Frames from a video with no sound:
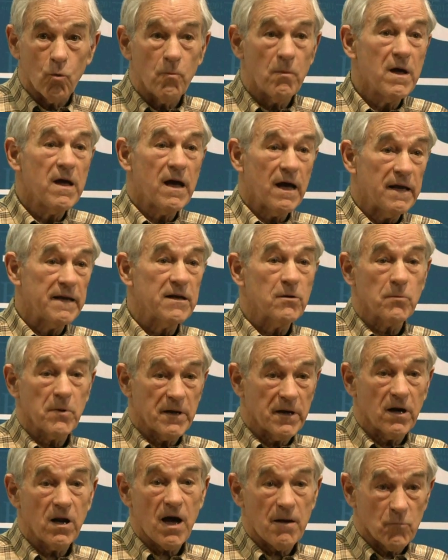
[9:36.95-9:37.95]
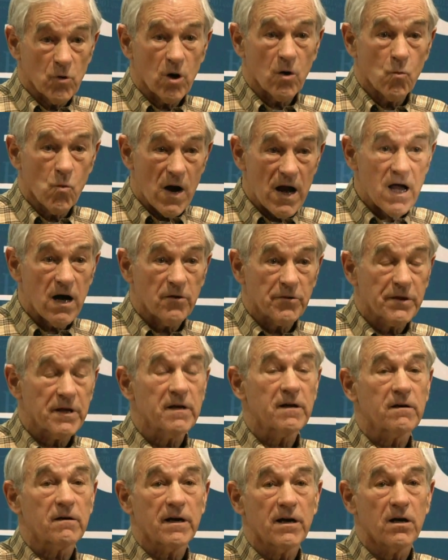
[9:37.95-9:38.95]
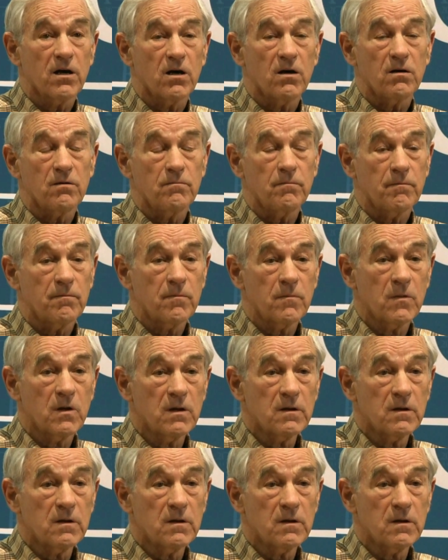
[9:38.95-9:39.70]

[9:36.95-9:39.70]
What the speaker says: and there would have been a lot more wealth here at home.